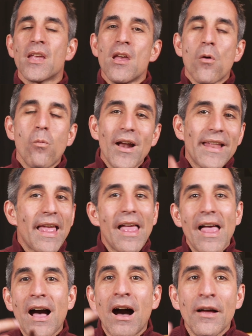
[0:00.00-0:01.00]
What
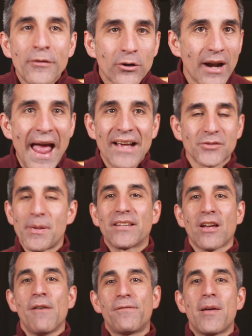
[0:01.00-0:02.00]
other aspect
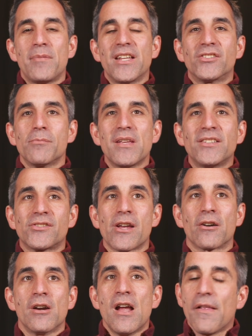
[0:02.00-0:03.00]
of feminism is
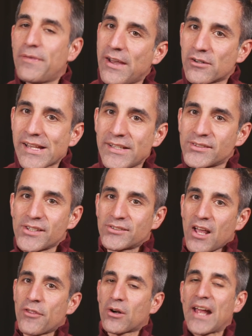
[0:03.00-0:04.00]
there? There is this
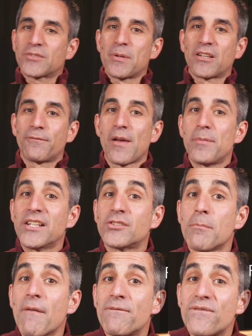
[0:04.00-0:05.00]
other aspect of
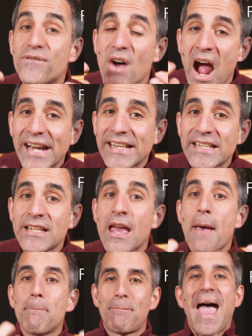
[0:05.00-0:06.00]
feminism of fighting
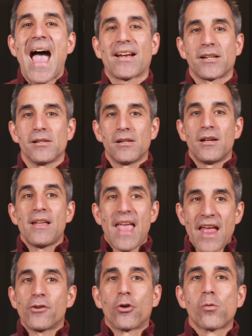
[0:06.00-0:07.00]
back.
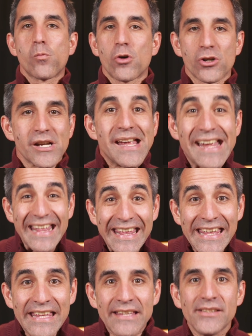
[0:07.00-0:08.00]
And her work
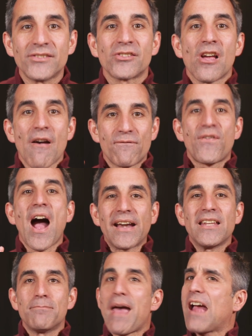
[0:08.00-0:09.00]
is
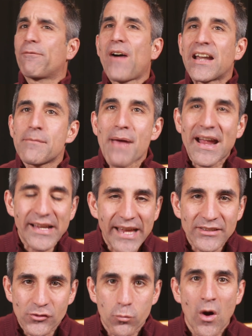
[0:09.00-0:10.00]
fighting back. Fighting back
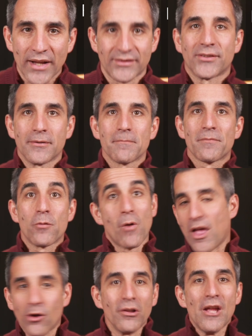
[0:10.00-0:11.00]
against what?
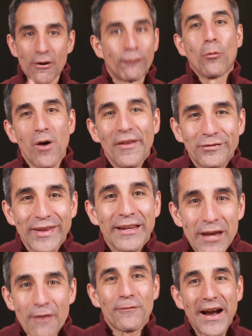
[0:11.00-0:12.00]
Well, for one thing,
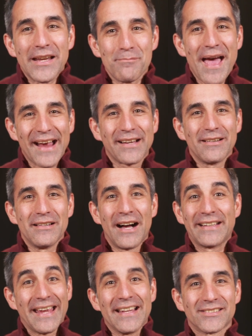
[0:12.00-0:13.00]
fighting back
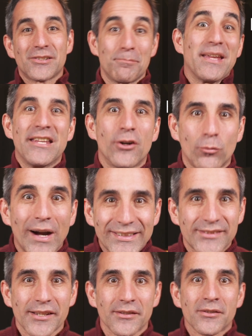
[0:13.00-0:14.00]
against being
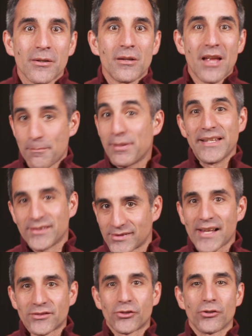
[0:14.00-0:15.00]
arrested and being
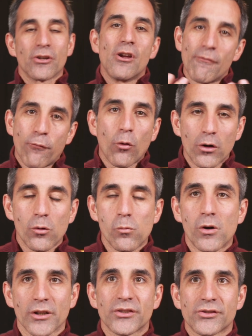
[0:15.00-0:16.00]
censored for her
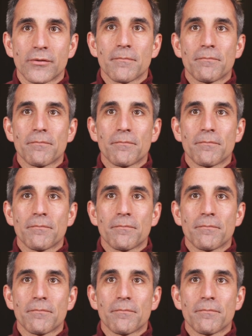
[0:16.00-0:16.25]
works.